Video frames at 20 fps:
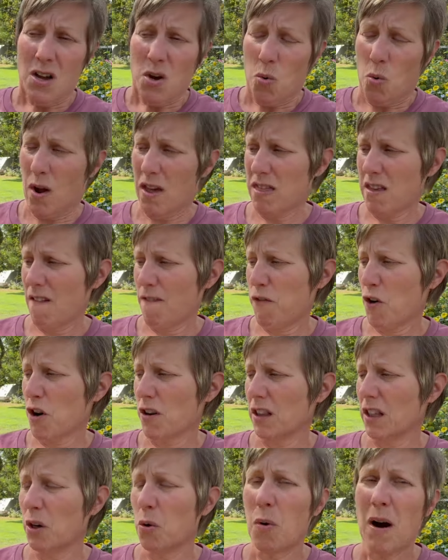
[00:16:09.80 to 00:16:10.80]
with it for a
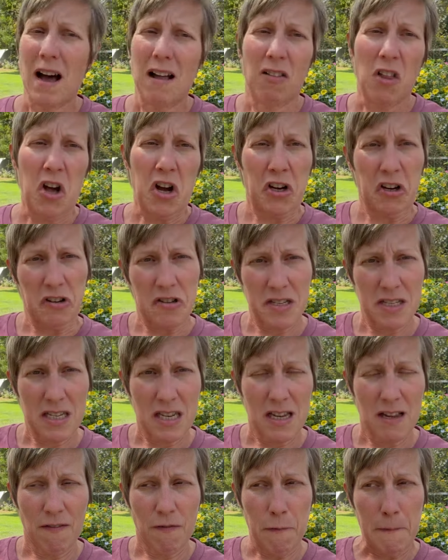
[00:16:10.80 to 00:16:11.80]
little while longer and
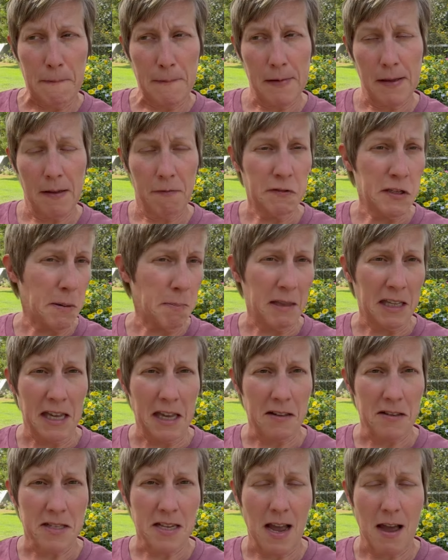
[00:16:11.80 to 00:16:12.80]
see if something
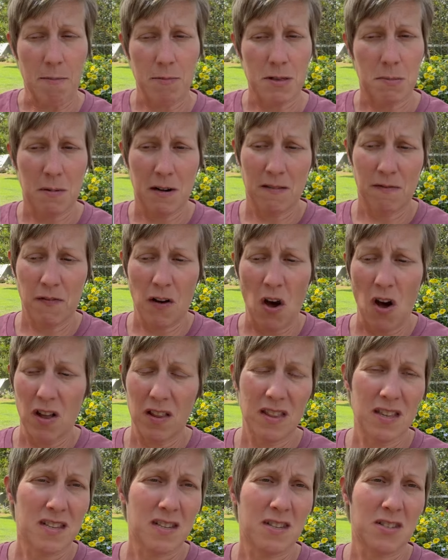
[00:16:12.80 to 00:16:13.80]
else happens. But if
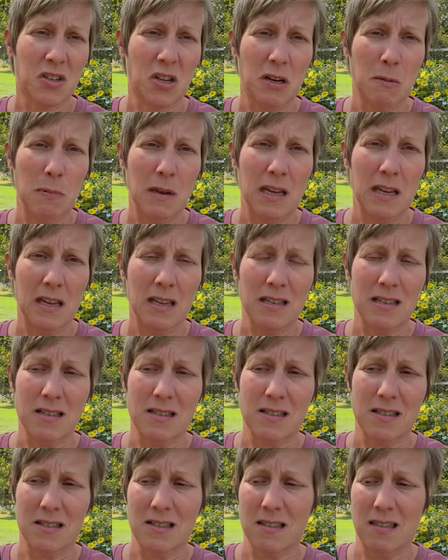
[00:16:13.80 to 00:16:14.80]
all this is going to be
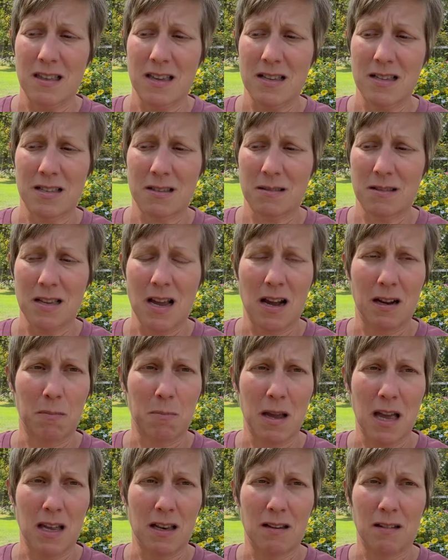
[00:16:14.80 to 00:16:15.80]
is these young
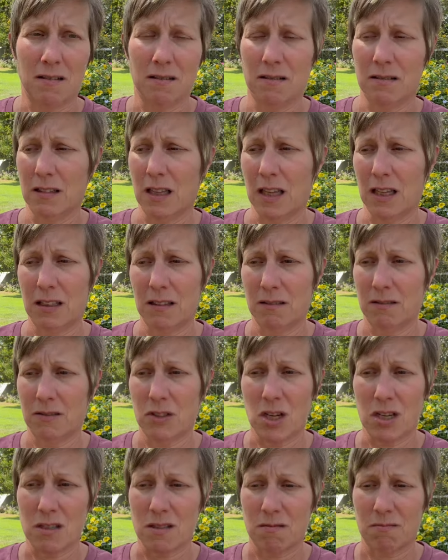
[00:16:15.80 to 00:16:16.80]
men, like,
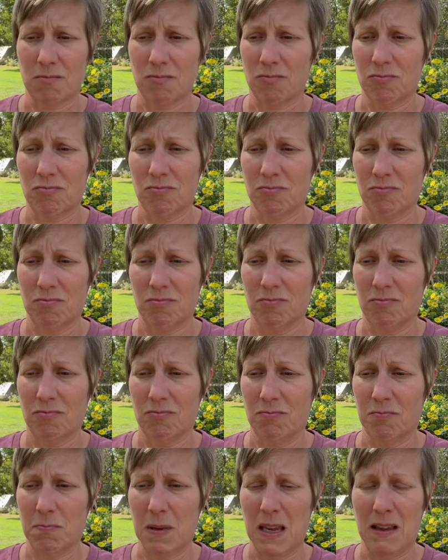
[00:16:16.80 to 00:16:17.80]
just
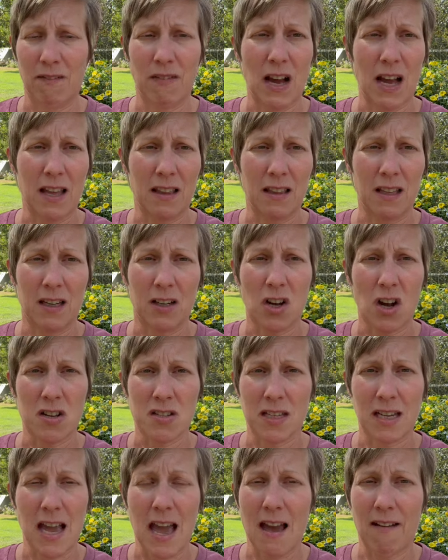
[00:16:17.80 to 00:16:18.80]
being violent and
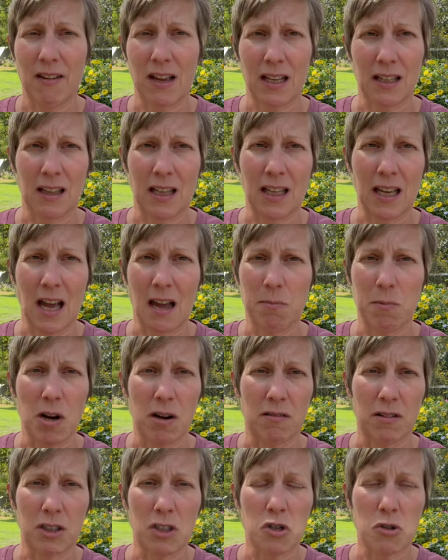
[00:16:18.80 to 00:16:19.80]
causing havoc, like, I'm
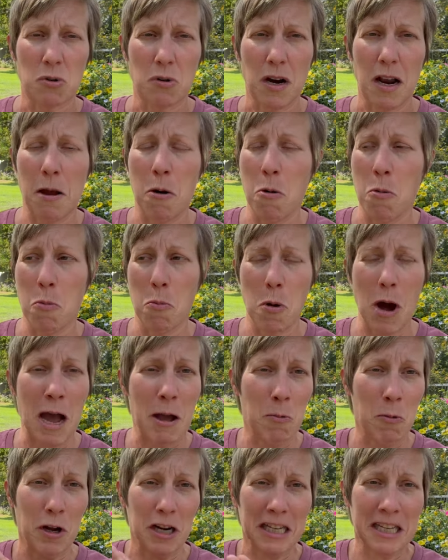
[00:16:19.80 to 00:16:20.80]
not really sure I
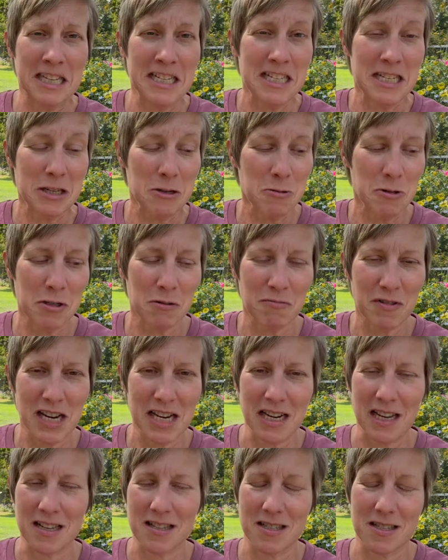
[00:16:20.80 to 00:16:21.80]
want to continue to
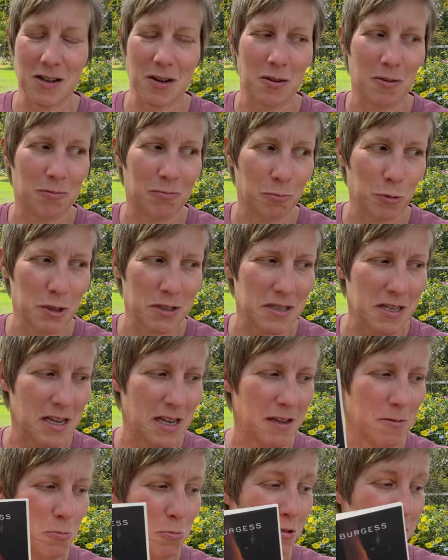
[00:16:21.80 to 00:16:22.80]
read it. So we'll
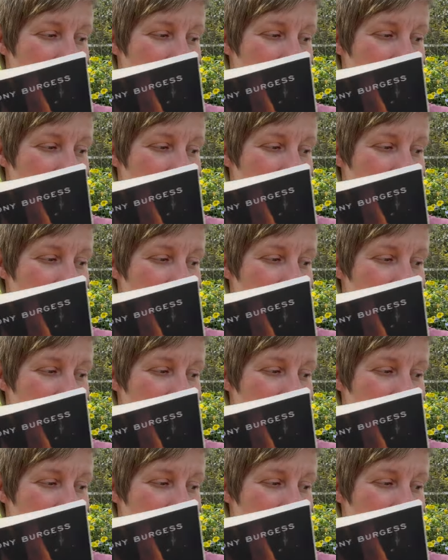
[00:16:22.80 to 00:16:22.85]
see.